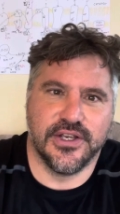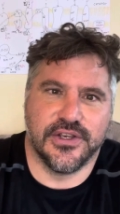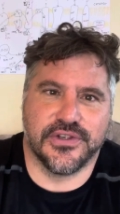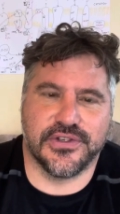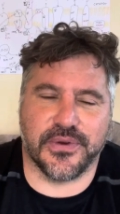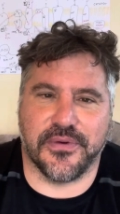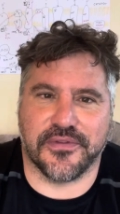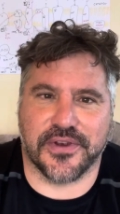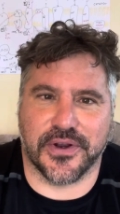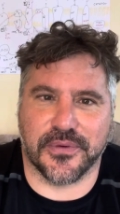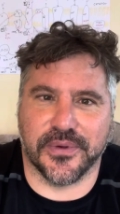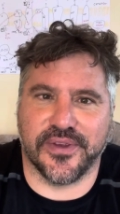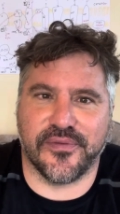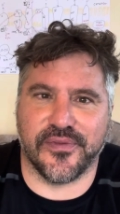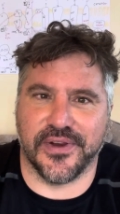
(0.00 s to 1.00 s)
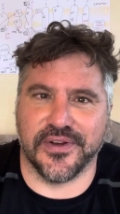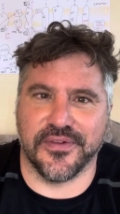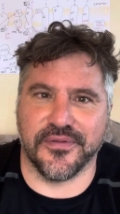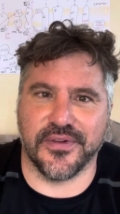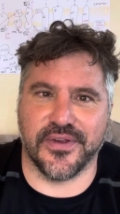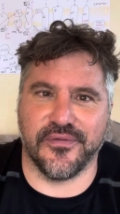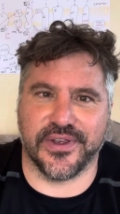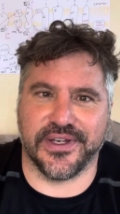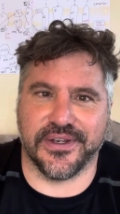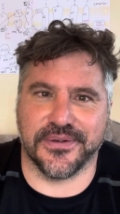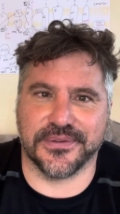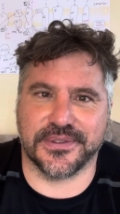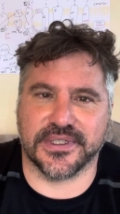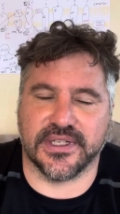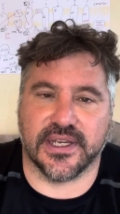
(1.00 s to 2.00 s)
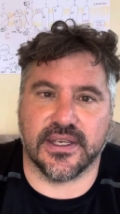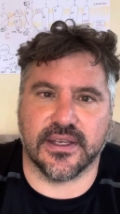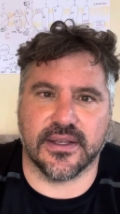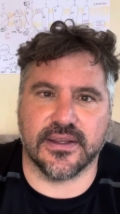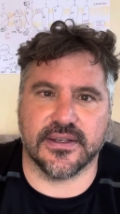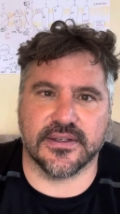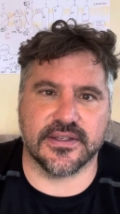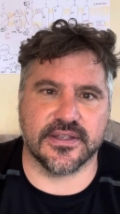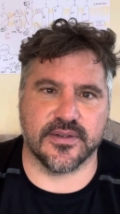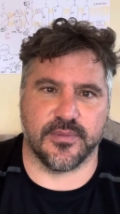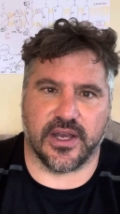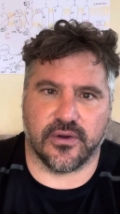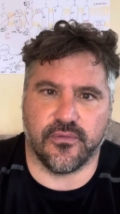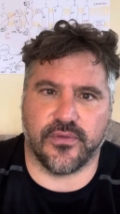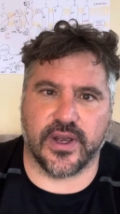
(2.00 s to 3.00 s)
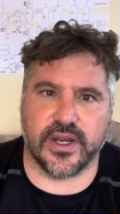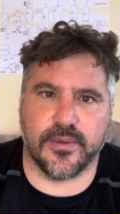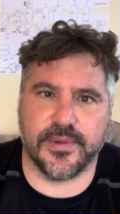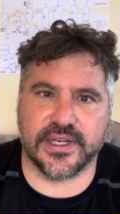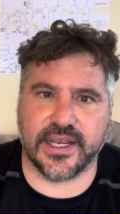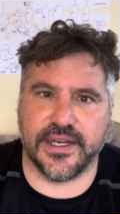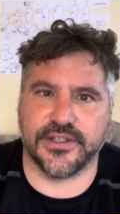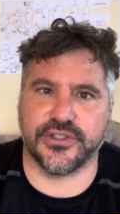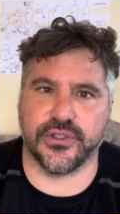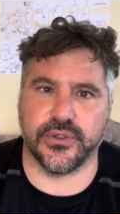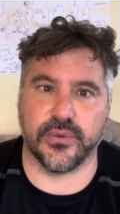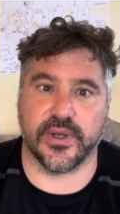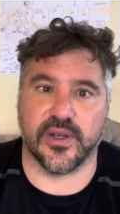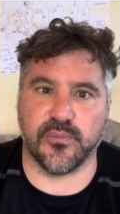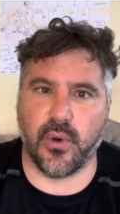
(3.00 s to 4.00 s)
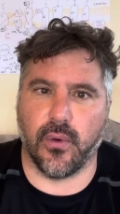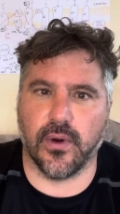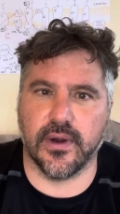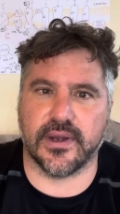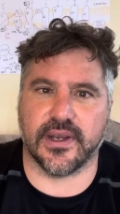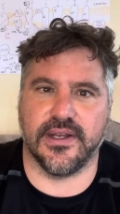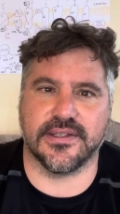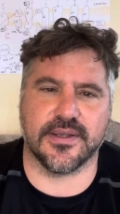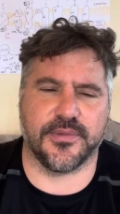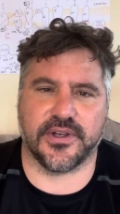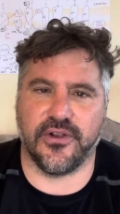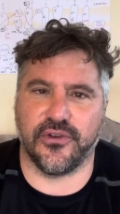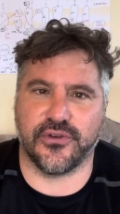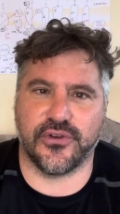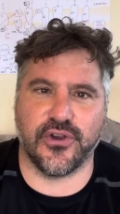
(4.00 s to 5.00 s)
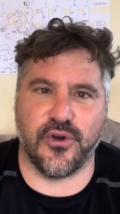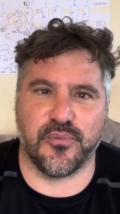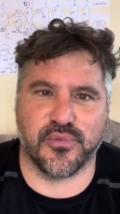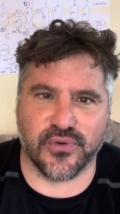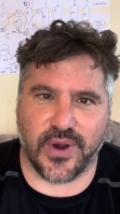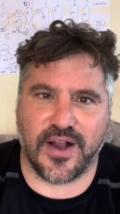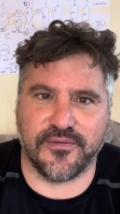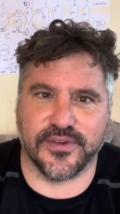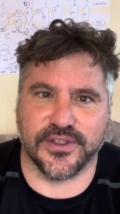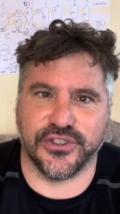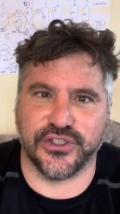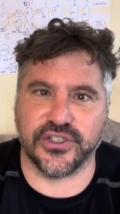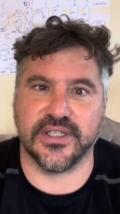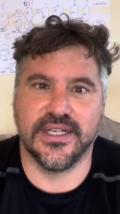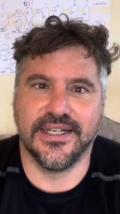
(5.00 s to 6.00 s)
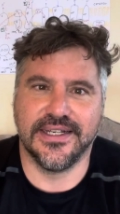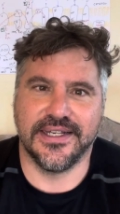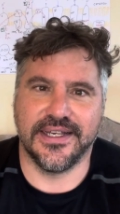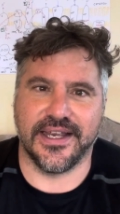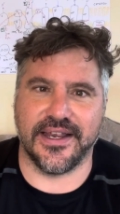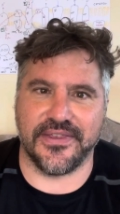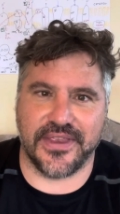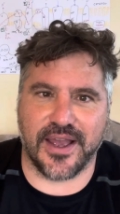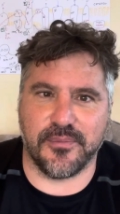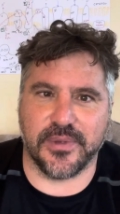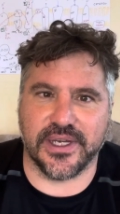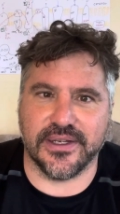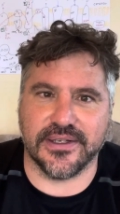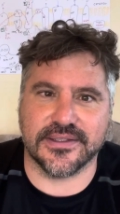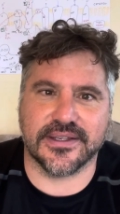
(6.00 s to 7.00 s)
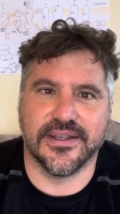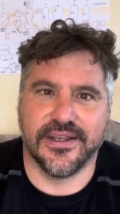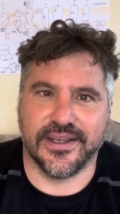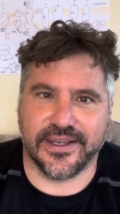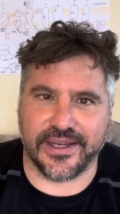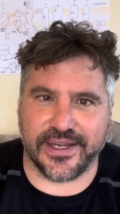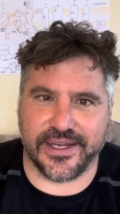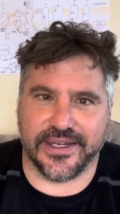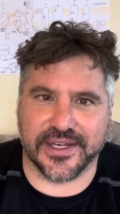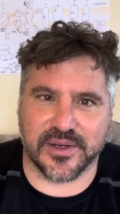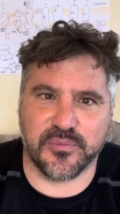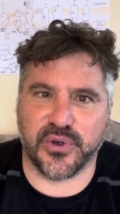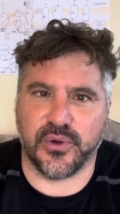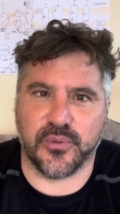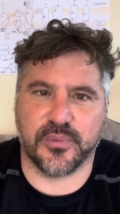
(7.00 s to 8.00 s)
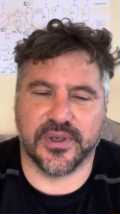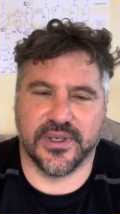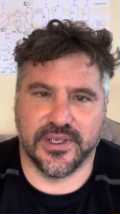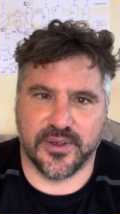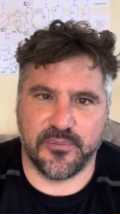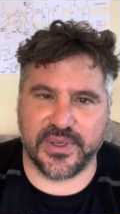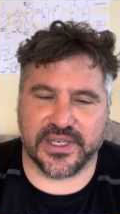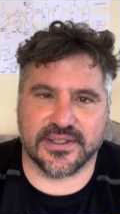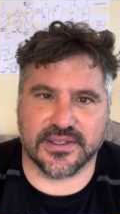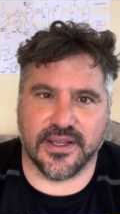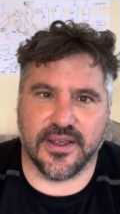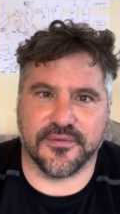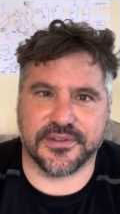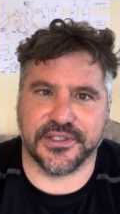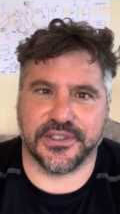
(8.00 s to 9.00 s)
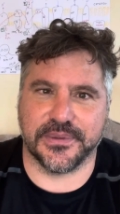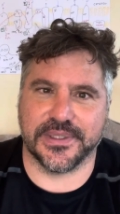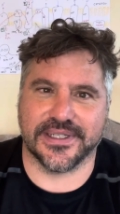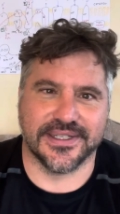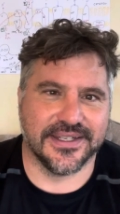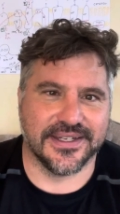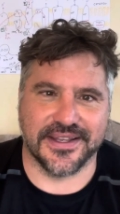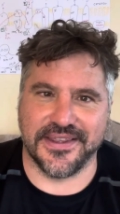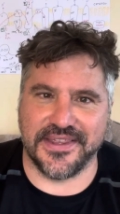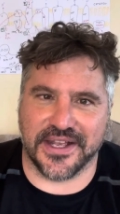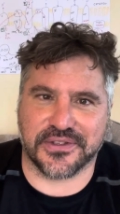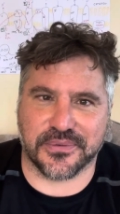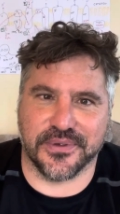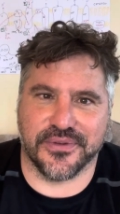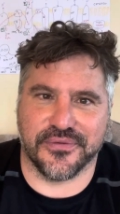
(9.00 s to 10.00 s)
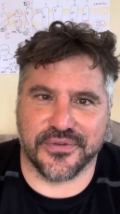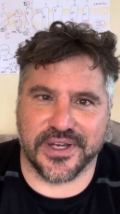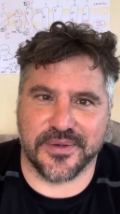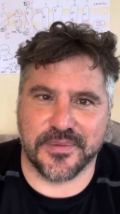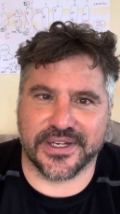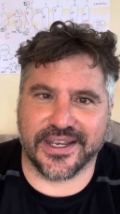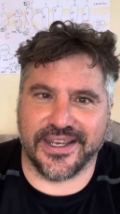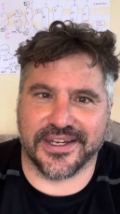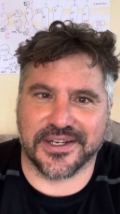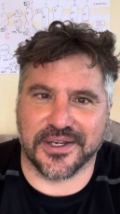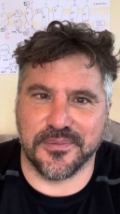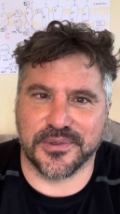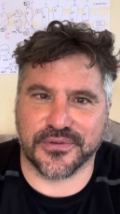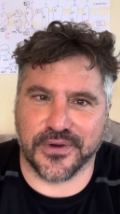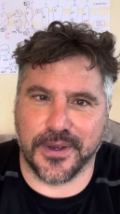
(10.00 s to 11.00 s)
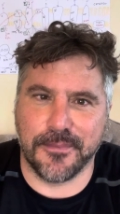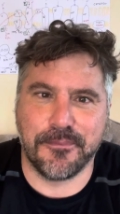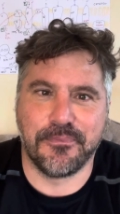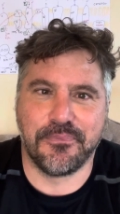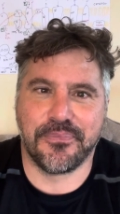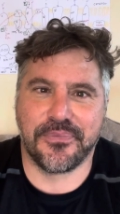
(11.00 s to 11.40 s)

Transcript: So we've got a really fun video today. This is about vitamin K2 in pork and something called coprophagy. And that means eating poop. Pigs love to do it. That's where the vitamin K comes from.